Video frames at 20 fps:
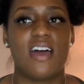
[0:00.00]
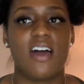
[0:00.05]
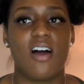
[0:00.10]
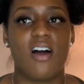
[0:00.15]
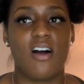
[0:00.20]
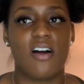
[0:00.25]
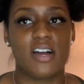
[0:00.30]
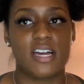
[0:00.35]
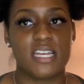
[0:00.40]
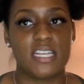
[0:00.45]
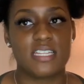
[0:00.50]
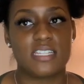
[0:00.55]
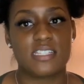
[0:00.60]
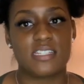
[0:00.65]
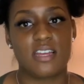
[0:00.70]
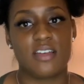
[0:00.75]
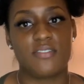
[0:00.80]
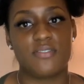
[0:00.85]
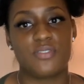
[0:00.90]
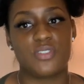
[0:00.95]
August
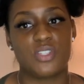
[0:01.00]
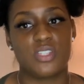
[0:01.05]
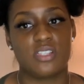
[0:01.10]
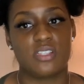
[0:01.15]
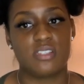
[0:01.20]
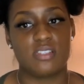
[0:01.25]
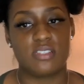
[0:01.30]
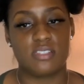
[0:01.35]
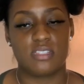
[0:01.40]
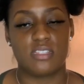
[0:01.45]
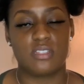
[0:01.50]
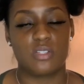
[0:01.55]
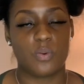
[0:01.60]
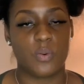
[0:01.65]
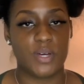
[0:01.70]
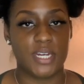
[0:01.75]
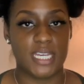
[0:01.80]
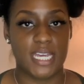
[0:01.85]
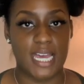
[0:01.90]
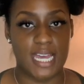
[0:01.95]
of
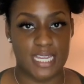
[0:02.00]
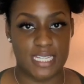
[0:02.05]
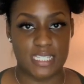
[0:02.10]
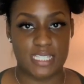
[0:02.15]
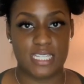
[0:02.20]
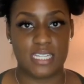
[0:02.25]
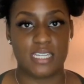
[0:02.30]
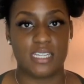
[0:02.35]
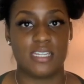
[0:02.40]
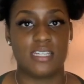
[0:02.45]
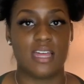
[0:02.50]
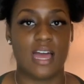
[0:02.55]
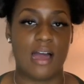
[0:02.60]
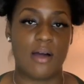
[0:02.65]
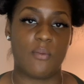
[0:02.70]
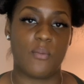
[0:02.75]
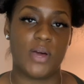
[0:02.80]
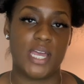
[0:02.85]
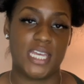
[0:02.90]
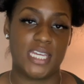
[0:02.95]
2018, I
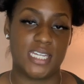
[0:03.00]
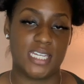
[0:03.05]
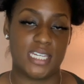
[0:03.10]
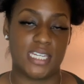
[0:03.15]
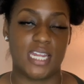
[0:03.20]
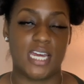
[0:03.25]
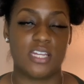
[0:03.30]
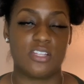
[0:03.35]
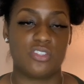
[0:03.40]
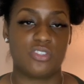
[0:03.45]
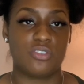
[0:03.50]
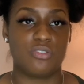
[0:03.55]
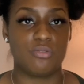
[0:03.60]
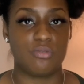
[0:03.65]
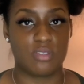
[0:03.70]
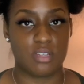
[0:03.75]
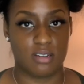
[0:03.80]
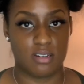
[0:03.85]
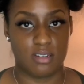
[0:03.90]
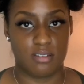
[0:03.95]
weighed in at
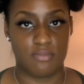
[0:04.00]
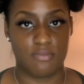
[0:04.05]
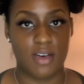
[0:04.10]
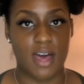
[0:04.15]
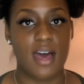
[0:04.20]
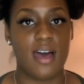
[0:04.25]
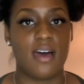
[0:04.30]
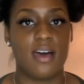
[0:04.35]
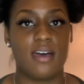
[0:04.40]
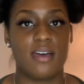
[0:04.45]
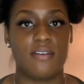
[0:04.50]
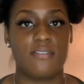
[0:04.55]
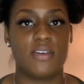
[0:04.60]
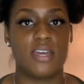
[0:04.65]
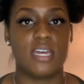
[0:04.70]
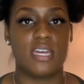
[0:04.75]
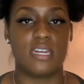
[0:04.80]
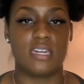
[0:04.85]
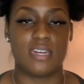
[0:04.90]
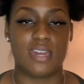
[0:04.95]
235,
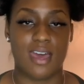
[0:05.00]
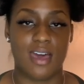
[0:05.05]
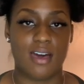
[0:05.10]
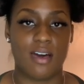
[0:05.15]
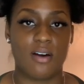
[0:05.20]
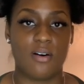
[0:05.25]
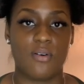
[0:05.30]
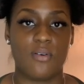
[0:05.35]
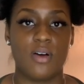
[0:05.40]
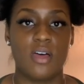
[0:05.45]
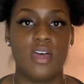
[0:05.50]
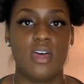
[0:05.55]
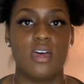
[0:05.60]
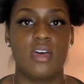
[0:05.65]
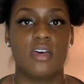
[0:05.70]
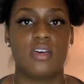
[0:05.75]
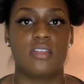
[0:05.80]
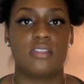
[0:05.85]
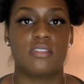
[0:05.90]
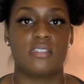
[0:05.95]
and now
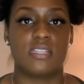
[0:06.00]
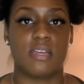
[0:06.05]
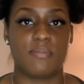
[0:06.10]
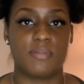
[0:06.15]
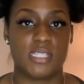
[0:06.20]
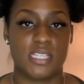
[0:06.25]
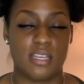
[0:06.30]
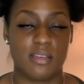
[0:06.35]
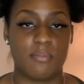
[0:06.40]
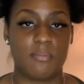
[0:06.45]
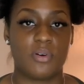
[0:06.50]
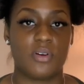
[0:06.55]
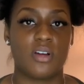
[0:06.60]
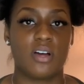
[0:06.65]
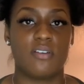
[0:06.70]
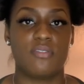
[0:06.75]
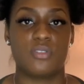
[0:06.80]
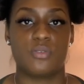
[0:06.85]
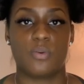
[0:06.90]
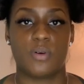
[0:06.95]
September
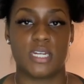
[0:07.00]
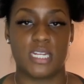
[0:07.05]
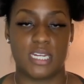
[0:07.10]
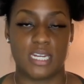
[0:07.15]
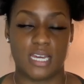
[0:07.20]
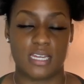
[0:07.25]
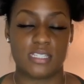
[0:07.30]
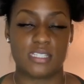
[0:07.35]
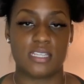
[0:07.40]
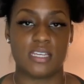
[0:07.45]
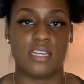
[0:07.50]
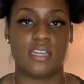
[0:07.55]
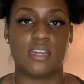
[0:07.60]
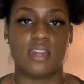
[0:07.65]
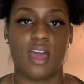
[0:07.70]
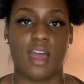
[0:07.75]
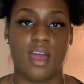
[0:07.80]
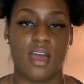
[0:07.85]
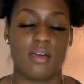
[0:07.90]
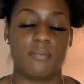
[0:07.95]
of 2019,
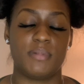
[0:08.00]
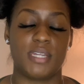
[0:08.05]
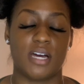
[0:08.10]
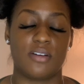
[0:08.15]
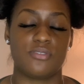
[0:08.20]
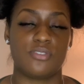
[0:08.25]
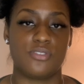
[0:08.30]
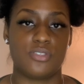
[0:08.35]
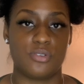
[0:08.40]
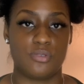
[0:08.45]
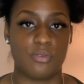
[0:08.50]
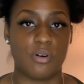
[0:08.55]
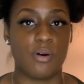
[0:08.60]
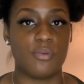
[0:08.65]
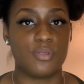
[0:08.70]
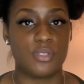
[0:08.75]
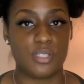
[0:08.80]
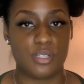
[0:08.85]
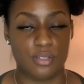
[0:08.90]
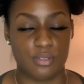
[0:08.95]
I'm down to
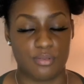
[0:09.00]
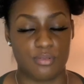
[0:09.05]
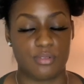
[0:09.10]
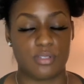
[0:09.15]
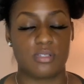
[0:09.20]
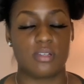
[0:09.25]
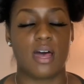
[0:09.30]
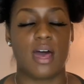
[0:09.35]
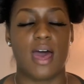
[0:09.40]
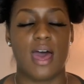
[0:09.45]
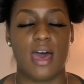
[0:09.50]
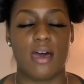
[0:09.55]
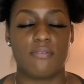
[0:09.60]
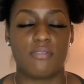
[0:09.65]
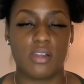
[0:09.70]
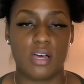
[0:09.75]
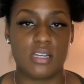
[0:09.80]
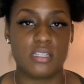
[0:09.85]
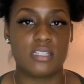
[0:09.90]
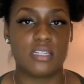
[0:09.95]
202. So I have
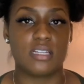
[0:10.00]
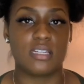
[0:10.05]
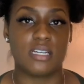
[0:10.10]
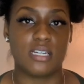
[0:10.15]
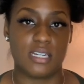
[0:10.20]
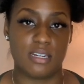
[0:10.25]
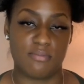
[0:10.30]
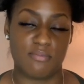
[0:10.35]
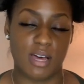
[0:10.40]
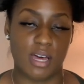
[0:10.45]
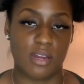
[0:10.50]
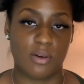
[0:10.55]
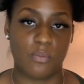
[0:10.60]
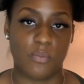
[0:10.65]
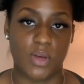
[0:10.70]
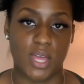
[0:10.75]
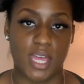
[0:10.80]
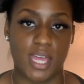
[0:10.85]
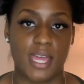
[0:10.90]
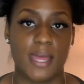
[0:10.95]
lost a good amount of
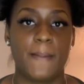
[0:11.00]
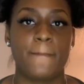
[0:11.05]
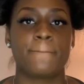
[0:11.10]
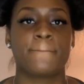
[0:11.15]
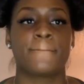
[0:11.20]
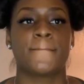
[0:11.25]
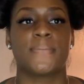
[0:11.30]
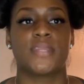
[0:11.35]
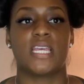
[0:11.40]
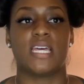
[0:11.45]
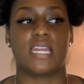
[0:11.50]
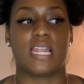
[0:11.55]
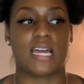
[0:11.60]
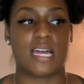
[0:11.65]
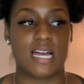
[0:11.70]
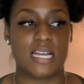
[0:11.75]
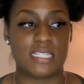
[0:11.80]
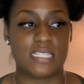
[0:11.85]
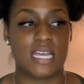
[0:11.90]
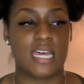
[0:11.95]
weight. And like
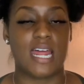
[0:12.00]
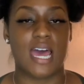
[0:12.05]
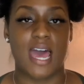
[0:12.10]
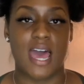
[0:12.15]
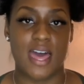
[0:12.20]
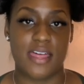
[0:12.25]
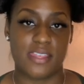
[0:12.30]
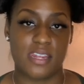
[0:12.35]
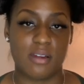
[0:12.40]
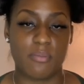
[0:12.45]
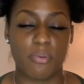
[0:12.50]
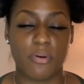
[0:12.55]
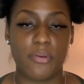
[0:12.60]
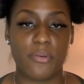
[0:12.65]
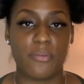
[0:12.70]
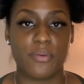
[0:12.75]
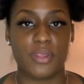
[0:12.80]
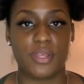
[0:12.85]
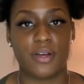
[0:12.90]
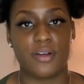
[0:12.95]
I said, I had that
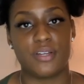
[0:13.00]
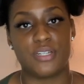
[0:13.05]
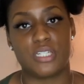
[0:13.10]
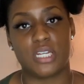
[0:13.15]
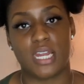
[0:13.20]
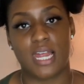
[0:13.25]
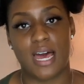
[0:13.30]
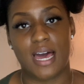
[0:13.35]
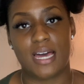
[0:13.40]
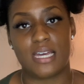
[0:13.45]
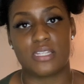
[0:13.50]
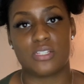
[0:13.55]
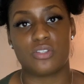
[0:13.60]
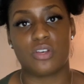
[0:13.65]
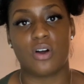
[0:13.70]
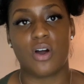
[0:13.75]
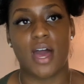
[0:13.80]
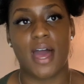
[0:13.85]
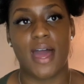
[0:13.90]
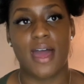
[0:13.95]
appointment with her in July, so
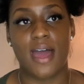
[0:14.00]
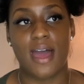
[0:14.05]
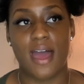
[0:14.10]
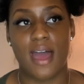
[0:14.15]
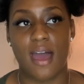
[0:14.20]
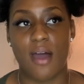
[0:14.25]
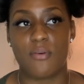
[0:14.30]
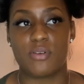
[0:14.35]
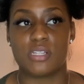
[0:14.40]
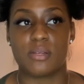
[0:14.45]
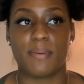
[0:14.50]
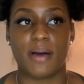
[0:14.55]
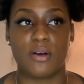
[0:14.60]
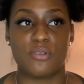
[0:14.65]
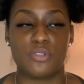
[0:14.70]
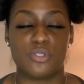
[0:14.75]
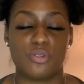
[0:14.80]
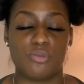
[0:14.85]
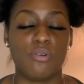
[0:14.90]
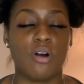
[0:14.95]
I was
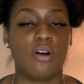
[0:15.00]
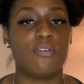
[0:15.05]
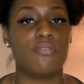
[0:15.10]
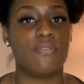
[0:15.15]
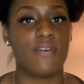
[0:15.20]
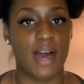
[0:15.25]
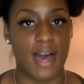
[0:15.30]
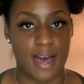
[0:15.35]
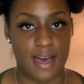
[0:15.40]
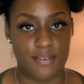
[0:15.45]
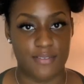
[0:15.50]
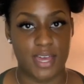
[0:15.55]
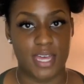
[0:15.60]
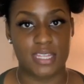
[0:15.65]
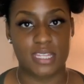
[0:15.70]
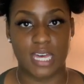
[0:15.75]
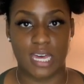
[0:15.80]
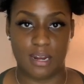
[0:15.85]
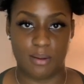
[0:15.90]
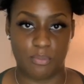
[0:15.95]
about 205 at
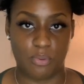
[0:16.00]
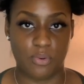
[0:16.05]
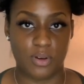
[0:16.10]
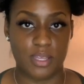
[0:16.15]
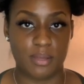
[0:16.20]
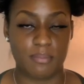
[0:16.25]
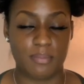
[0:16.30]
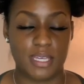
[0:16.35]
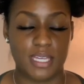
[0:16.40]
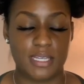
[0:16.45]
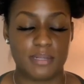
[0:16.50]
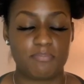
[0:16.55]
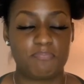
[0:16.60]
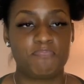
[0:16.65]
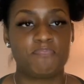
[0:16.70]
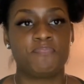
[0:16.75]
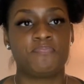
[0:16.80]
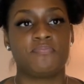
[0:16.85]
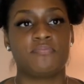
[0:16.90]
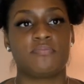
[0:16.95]
that appointment,
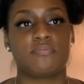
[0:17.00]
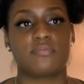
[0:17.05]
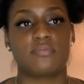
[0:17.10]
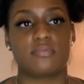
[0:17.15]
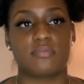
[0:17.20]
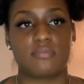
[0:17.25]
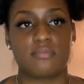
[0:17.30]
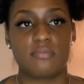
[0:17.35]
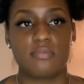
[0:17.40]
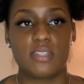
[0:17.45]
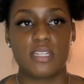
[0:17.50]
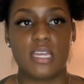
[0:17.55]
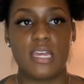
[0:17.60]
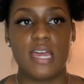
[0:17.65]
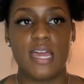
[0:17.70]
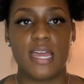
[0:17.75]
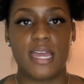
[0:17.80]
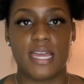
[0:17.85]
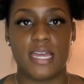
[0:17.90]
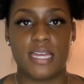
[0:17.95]

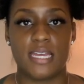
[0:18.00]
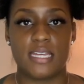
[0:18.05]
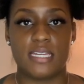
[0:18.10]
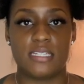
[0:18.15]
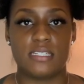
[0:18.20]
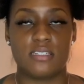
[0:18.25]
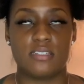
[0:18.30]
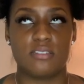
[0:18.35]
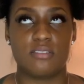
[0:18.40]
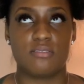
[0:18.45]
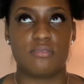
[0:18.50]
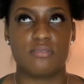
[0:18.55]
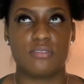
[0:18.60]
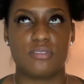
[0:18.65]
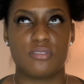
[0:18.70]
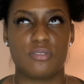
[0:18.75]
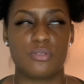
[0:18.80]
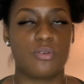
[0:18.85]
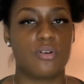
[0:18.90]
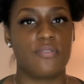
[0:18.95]
and
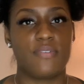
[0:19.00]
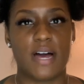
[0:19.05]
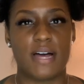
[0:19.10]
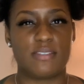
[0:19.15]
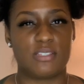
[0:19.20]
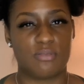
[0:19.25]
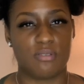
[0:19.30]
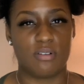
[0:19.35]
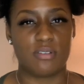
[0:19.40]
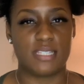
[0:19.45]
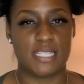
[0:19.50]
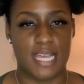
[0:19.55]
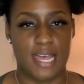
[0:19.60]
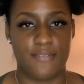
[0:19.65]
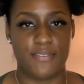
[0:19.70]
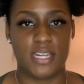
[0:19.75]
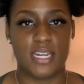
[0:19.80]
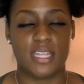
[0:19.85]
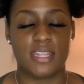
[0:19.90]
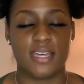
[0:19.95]
205,
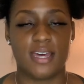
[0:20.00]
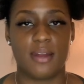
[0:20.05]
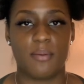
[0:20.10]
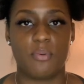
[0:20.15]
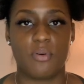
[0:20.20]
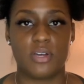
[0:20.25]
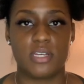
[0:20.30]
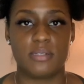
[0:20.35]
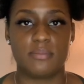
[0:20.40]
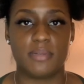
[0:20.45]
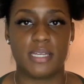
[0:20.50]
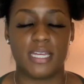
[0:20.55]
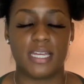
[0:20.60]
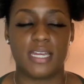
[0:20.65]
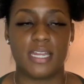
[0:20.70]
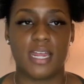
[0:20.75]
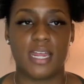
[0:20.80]
207 at that appointment.